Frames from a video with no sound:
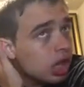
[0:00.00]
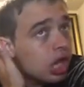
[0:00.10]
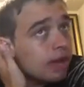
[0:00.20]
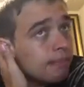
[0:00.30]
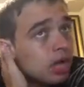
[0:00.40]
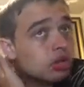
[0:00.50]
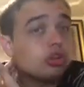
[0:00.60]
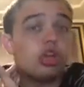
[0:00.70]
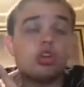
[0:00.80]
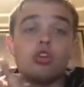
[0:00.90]

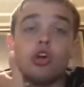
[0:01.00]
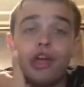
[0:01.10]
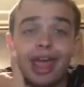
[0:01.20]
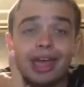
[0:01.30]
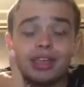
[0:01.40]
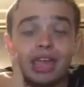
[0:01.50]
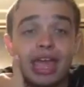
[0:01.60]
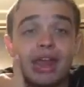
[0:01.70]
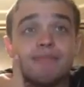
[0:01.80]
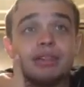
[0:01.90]
Monster Hunter, or X,
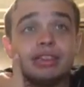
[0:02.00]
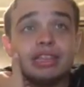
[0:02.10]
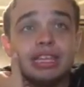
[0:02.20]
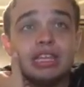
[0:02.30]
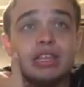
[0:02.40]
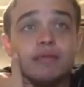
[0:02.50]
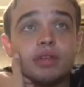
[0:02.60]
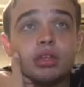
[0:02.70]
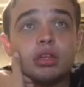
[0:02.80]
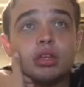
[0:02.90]
and I believe